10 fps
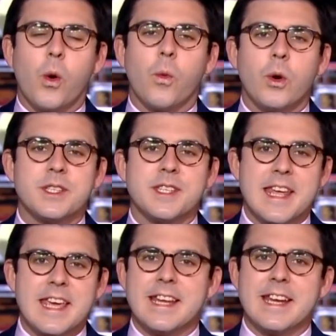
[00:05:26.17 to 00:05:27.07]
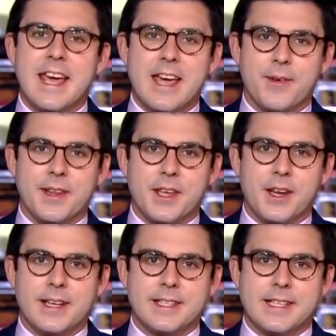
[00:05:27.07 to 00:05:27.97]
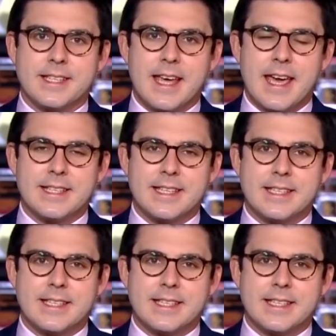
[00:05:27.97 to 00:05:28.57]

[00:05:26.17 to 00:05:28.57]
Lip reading: What's needed here in the United States?